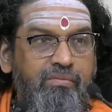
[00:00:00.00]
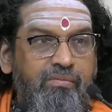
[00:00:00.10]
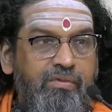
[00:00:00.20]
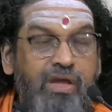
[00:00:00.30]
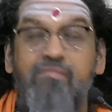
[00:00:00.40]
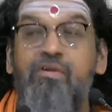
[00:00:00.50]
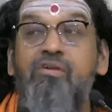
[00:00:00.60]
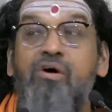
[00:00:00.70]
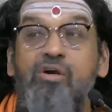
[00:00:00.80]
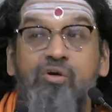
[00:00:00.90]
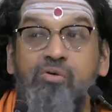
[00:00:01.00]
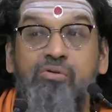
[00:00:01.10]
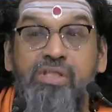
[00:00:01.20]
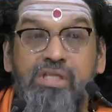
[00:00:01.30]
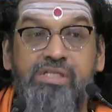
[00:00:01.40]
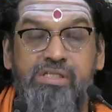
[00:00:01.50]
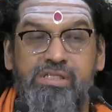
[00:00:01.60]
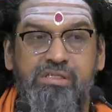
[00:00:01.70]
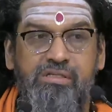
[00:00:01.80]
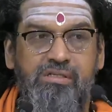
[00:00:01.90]
I will not do
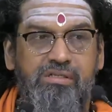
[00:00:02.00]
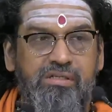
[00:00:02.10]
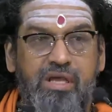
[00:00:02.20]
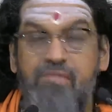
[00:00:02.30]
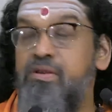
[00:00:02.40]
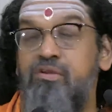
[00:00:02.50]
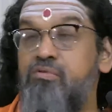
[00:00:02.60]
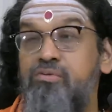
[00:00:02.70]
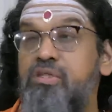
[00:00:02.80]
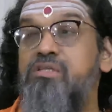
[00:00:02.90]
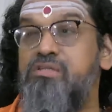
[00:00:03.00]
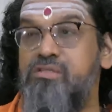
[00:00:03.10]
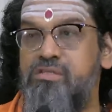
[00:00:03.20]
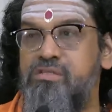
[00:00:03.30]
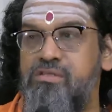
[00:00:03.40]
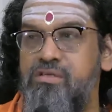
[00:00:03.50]
this, I will do this.